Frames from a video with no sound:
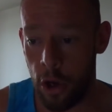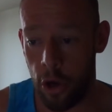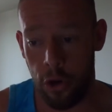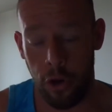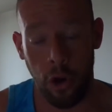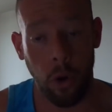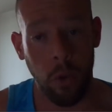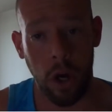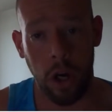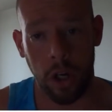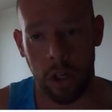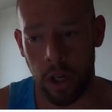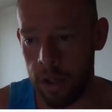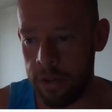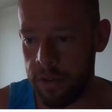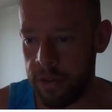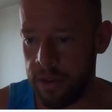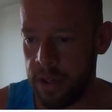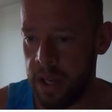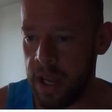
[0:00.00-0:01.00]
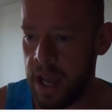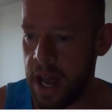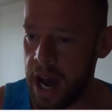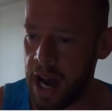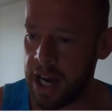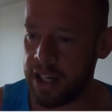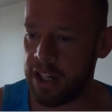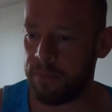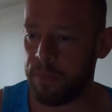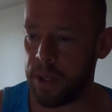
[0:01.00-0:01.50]
No work on.
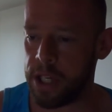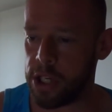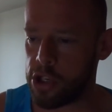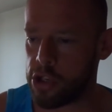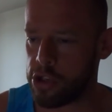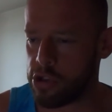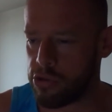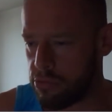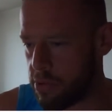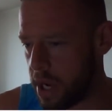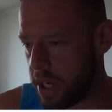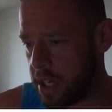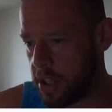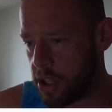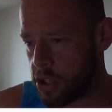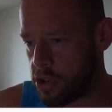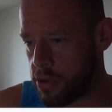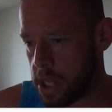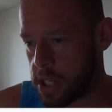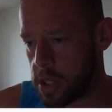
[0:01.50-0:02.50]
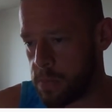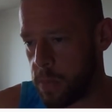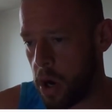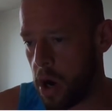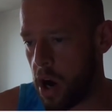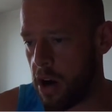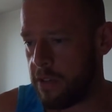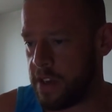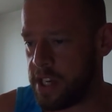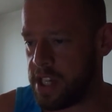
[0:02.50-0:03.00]
I'd have been straight in the transport
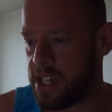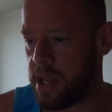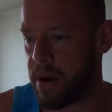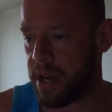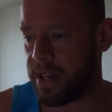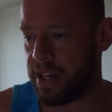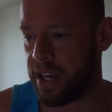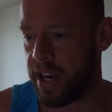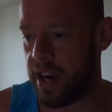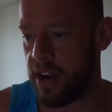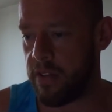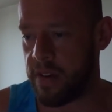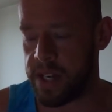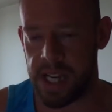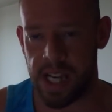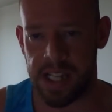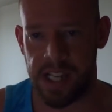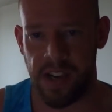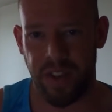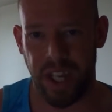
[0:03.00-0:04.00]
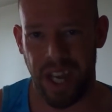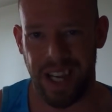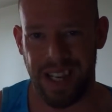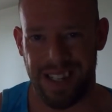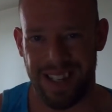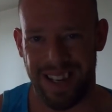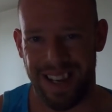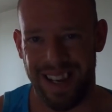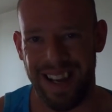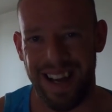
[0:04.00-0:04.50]
office demanding another set of
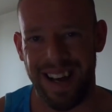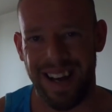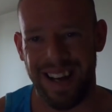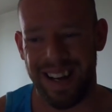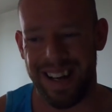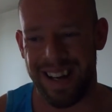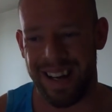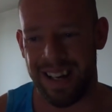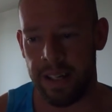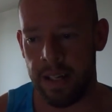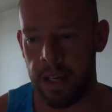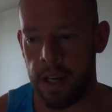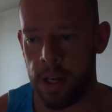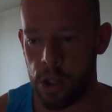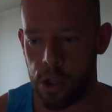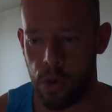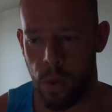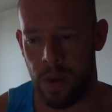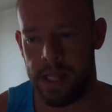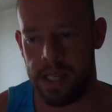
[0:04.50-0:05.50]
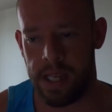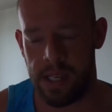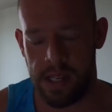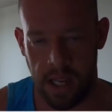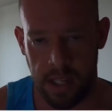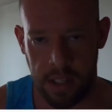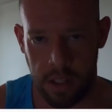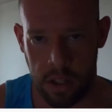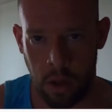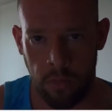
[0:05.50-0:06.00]
keys. Ha ha ha.
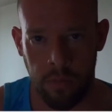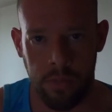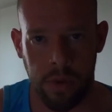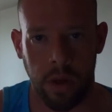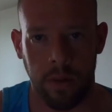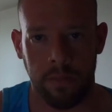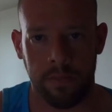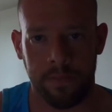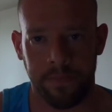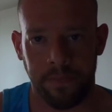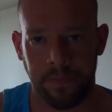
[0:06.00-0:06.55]
26 thumbs up.